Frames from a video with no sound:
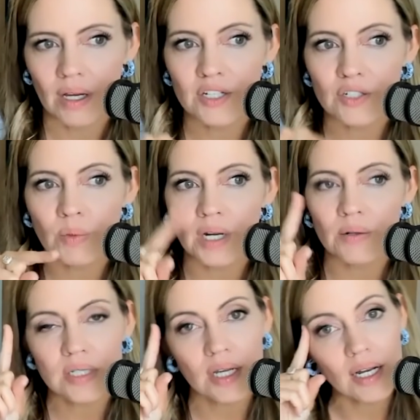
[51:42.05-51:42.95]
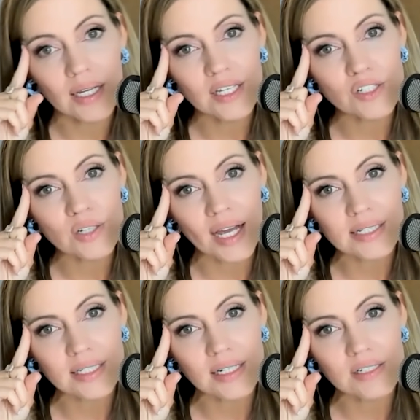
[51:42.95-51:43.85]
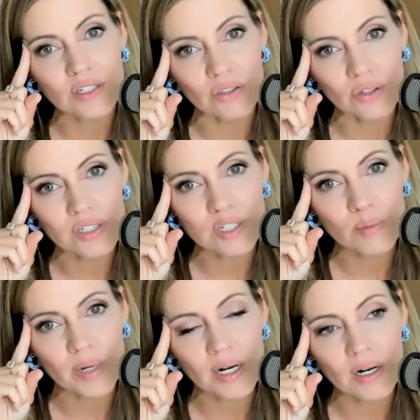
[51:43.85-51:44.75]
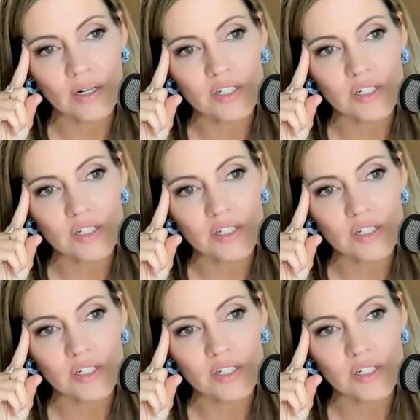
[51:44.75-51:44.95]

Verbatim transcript: is when I was like, he's asking us to look somewhere.